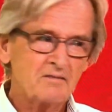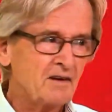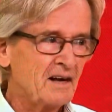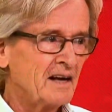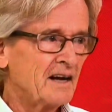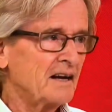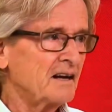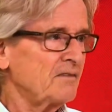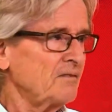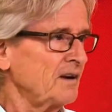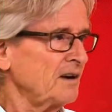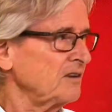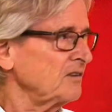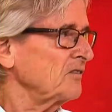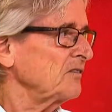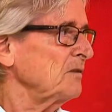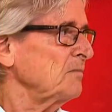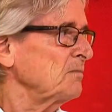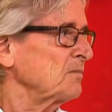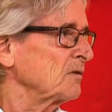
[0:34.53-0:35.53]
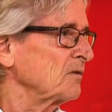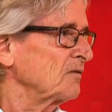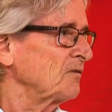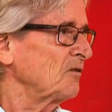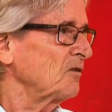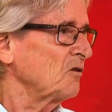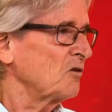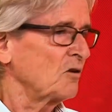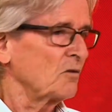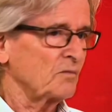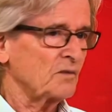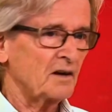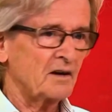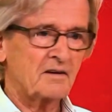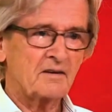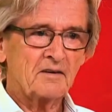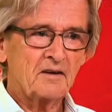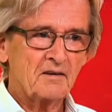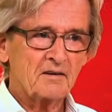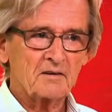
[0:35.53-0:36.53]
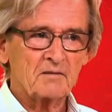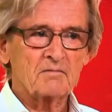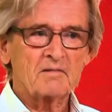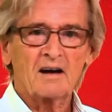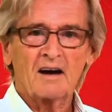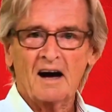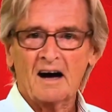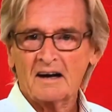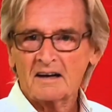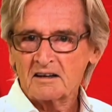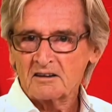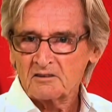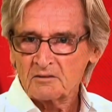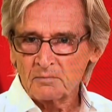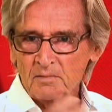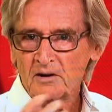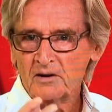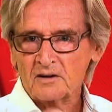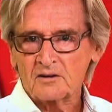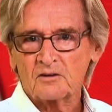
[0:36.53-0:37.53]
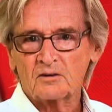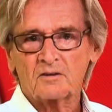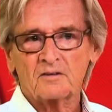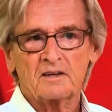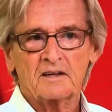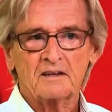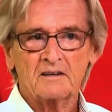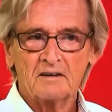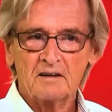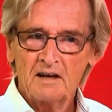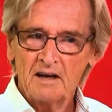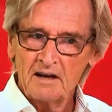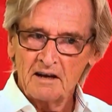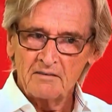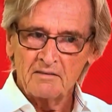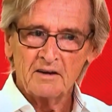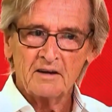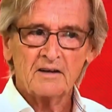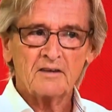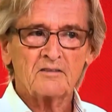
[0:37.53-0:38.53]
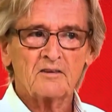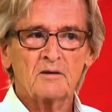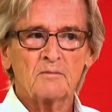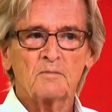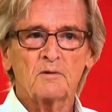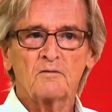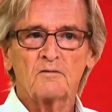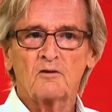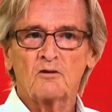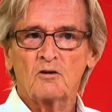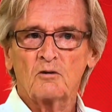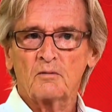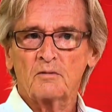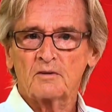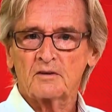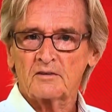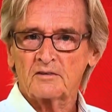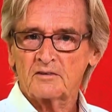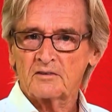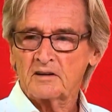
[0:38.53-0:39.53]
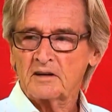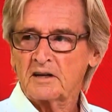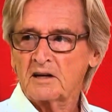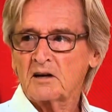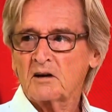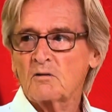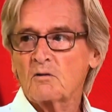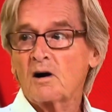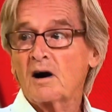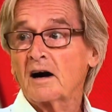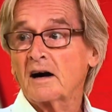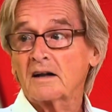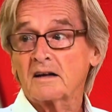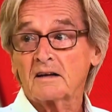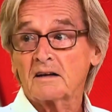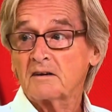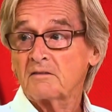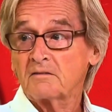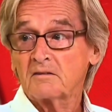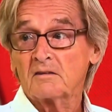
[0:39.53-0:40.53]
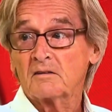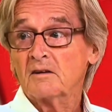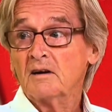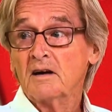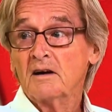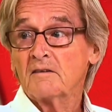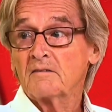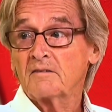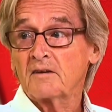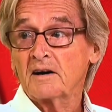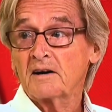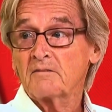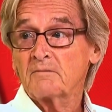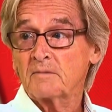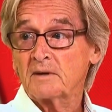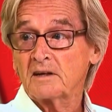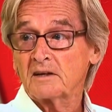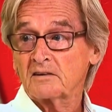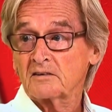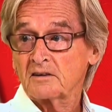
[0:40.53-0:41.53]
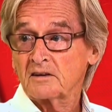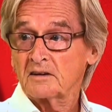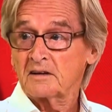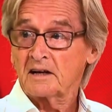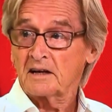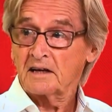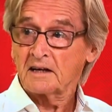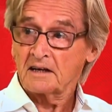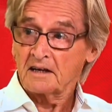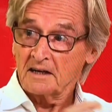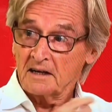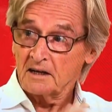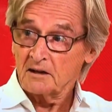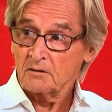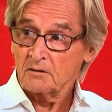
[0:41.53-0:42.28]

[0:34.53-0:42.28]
in, in a very simple form, not a, not a highly spiritual thing, very simple form of just sitting quietly for five minutes a day can